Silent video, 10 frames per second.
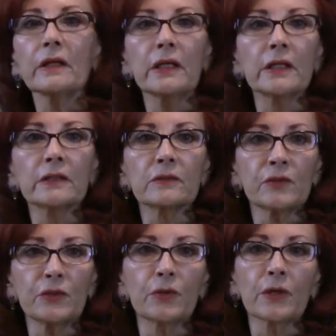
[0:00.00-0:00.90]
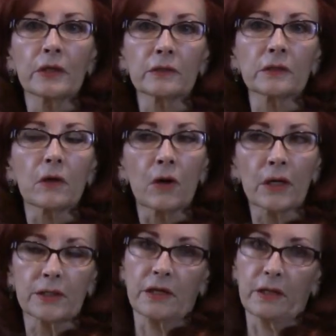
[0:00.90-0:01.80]
in the Jungian
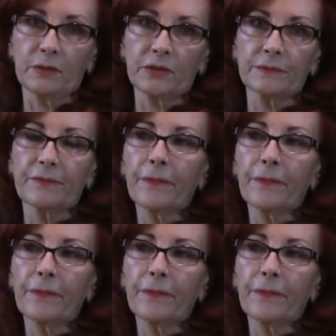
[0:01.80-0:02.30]
archetypes.